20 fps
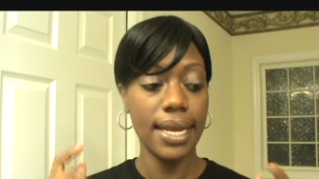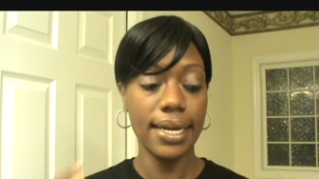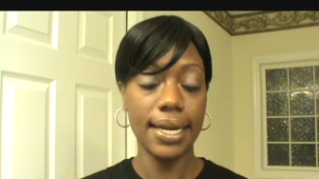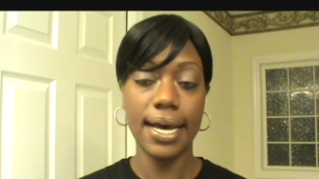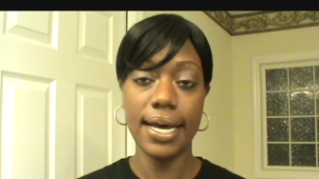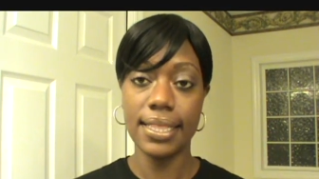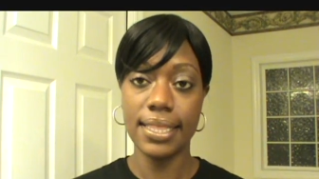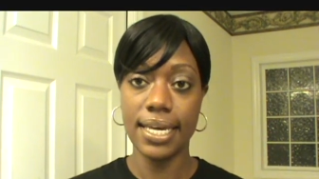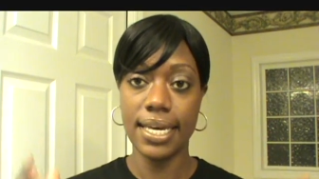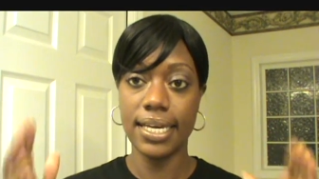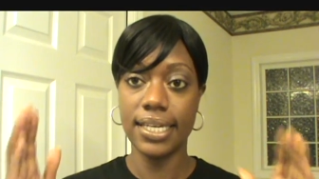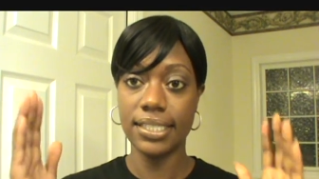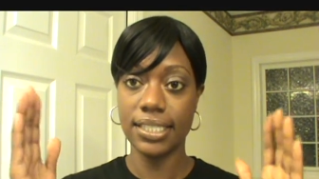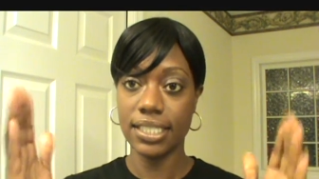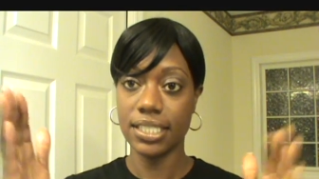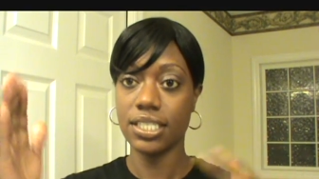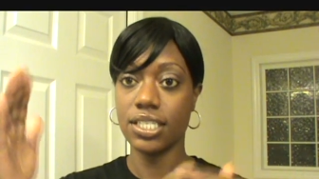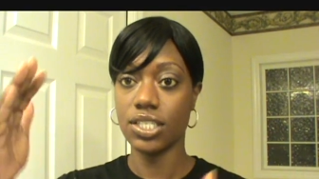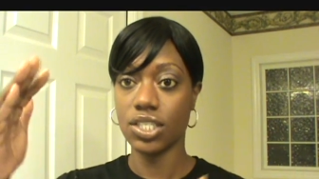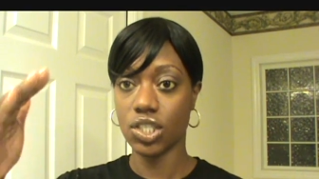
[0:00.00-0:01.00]
Not that. It's
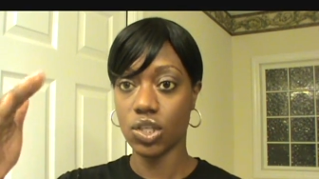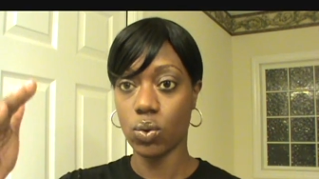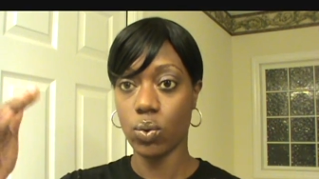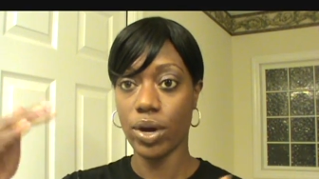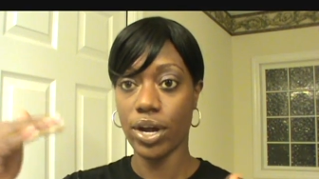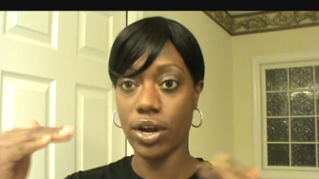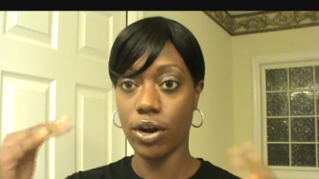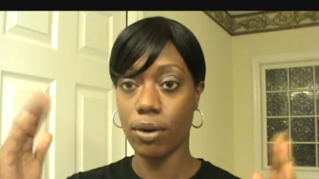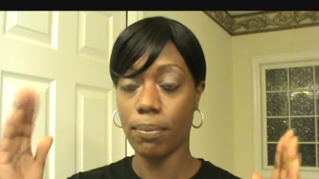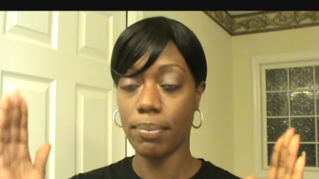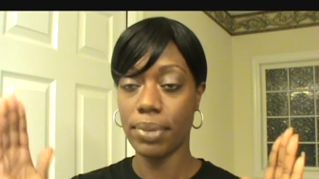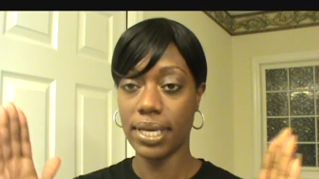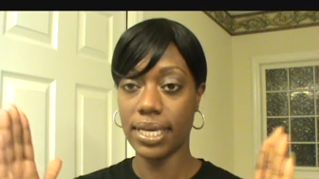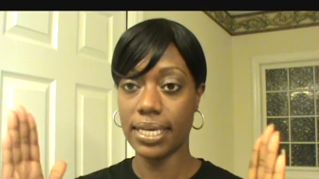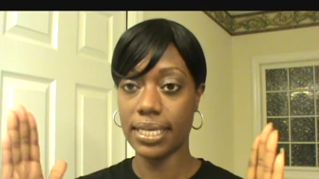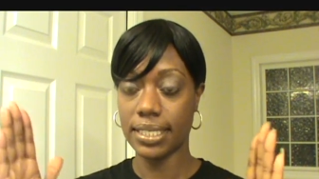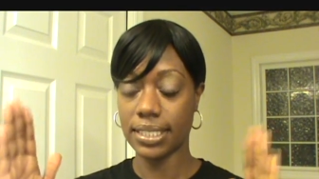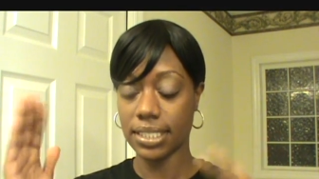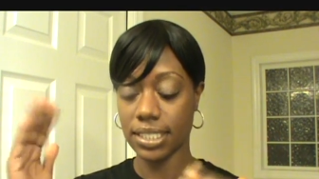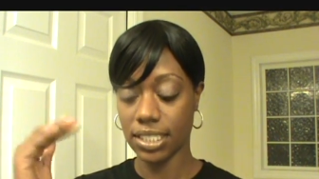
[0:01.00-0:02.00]
just a square
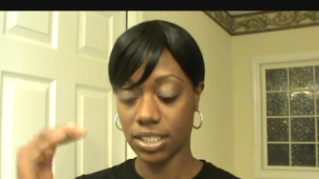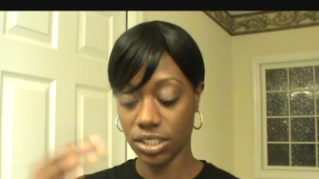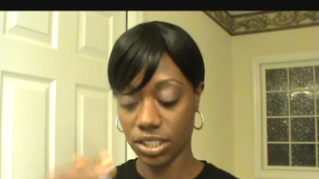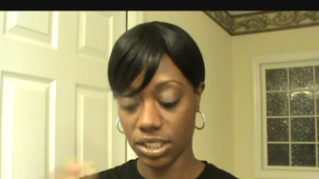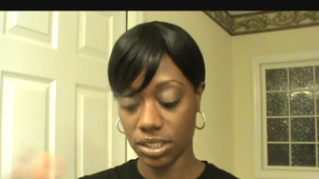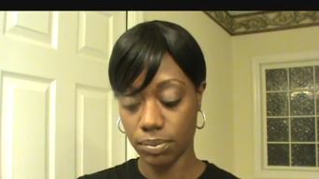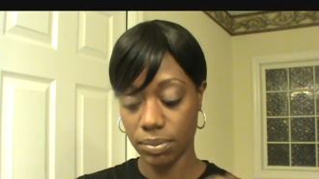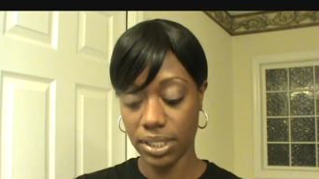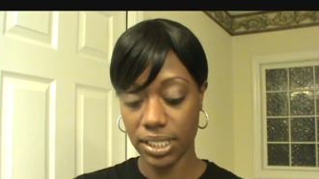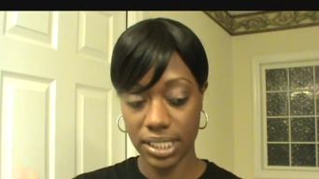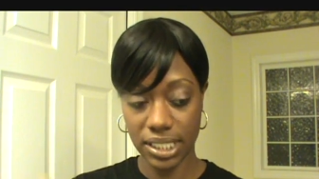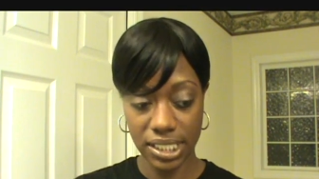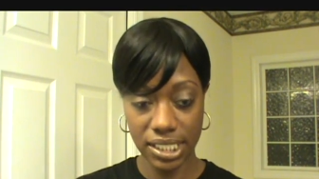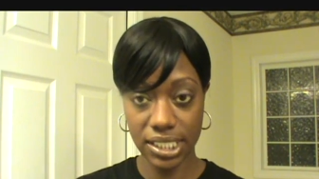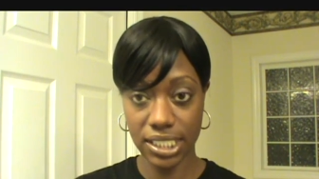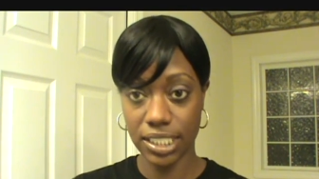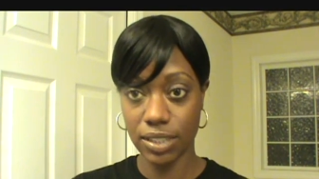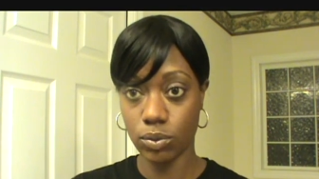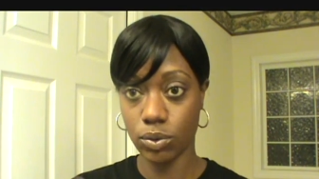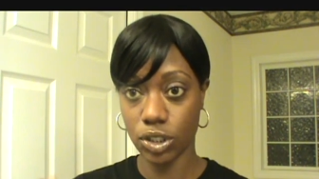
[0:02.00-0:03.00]
piece, and it should be a
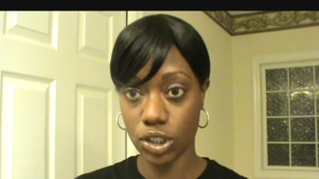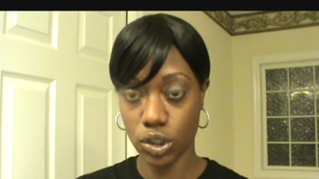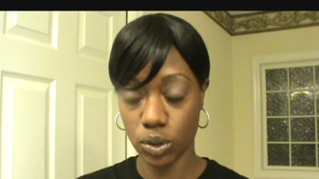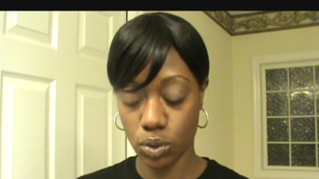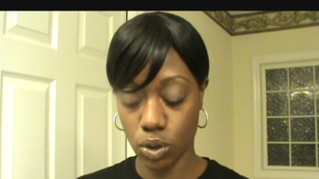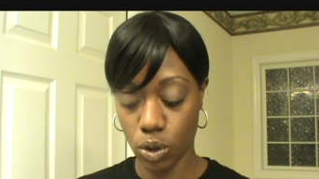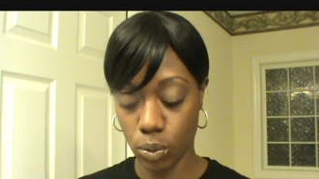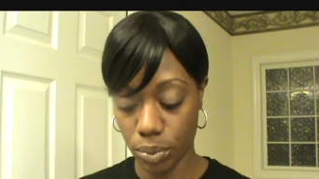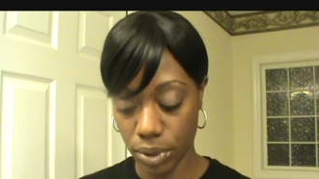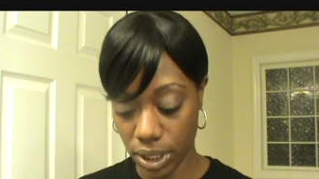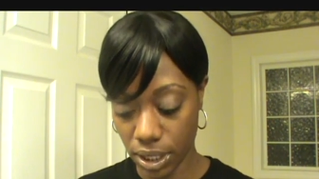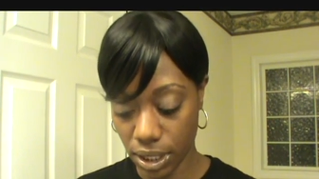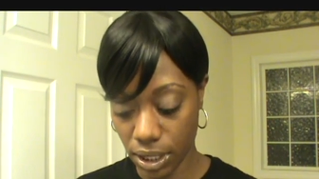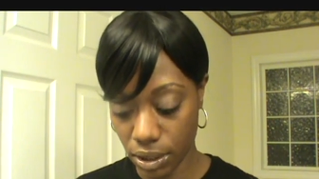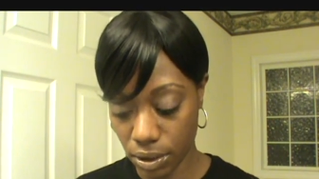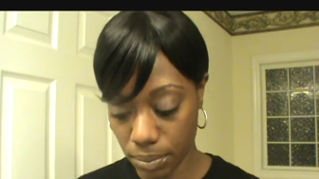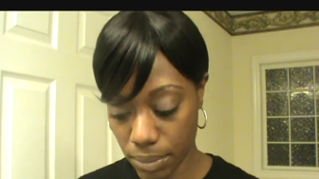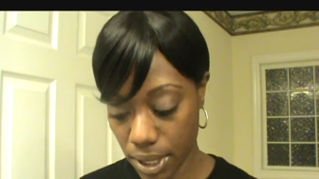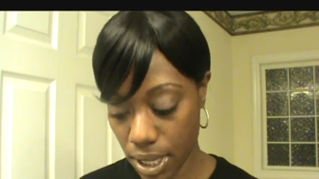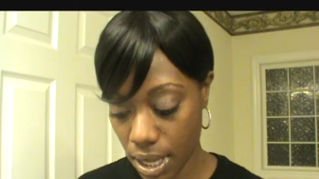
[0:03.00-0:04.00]
sheet once you open it
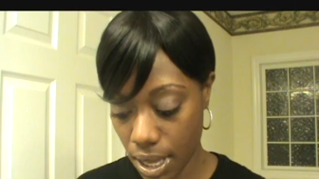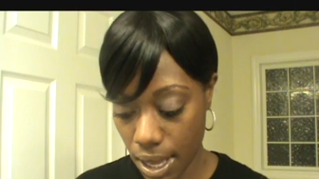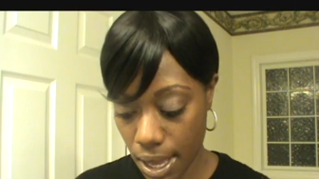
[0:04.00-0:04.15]
up.